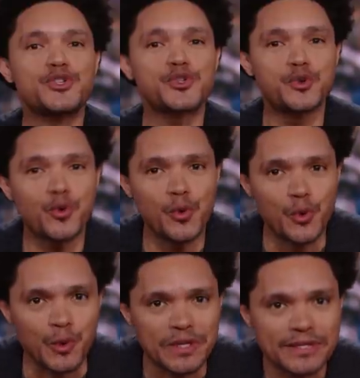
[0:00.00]

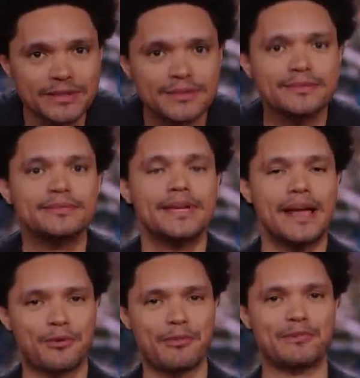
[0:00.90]
School. Yeah,
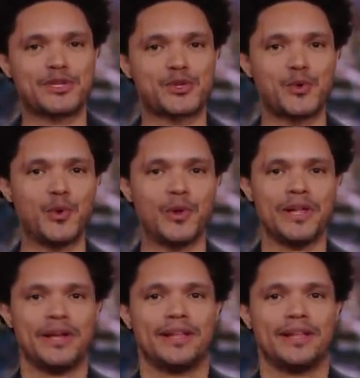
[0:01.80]
remember school?